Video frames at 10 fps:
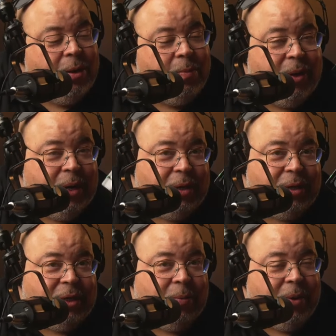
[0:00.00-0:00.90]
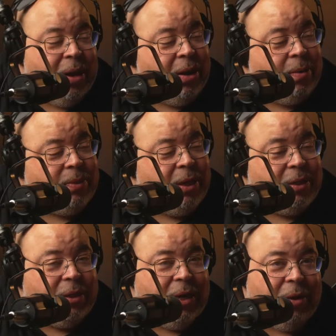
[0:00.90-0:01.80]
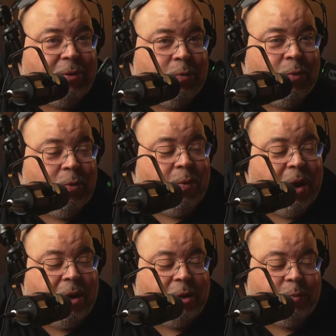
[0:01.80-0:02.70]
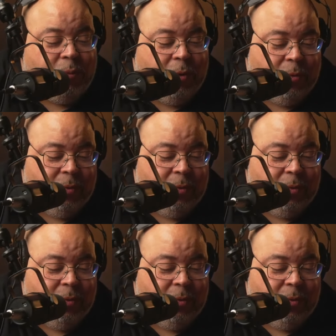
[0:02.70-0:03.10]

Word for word: But they just sent me out. I'm testing out the Rode Wireless Pro.